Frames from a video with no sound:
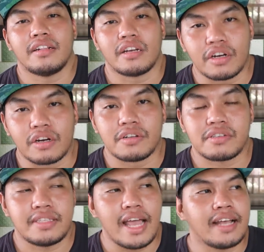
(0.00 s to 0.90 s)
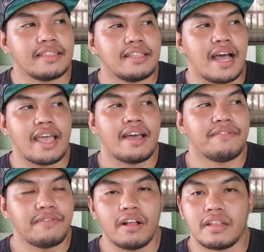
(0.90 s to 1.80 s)
the girls that I
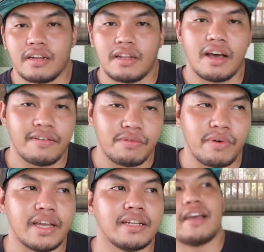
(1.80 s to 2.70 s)
have fallen in love with